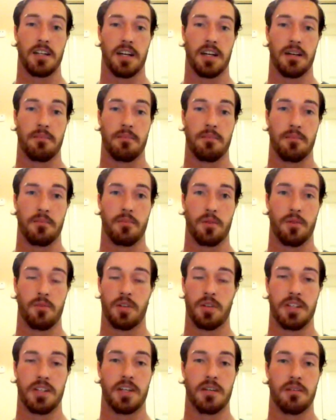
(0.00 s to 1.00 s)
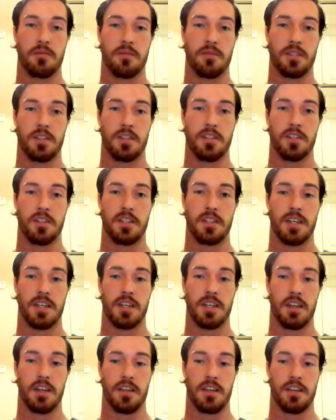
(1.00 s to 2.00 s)
Um, we, we did. We certainly did.
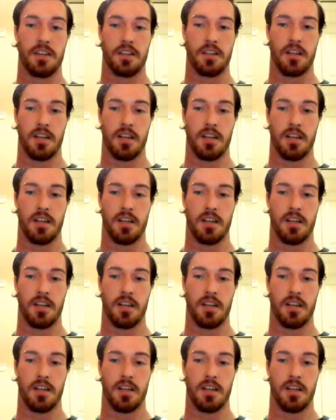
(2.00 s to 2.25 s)
And I think